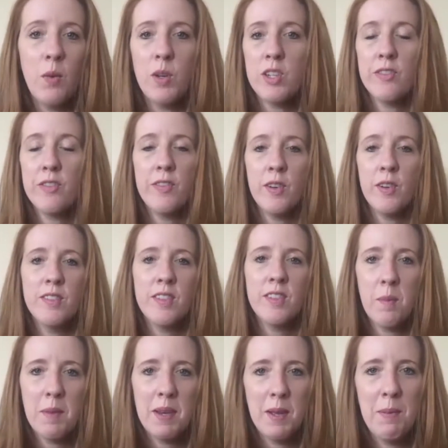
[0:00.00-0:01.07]
which fills
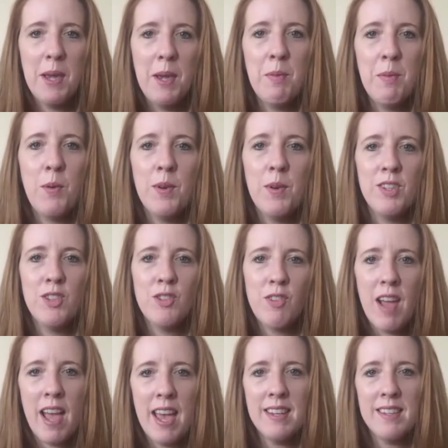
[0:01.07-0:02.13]
so many people with
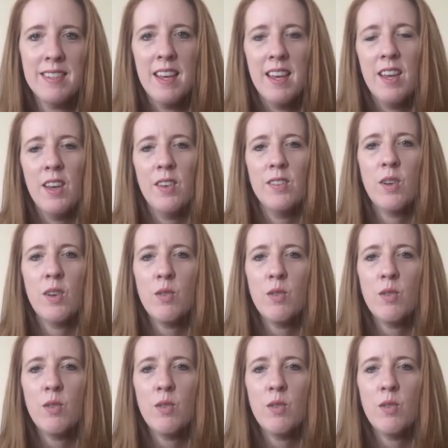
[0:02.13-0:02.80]
dread. So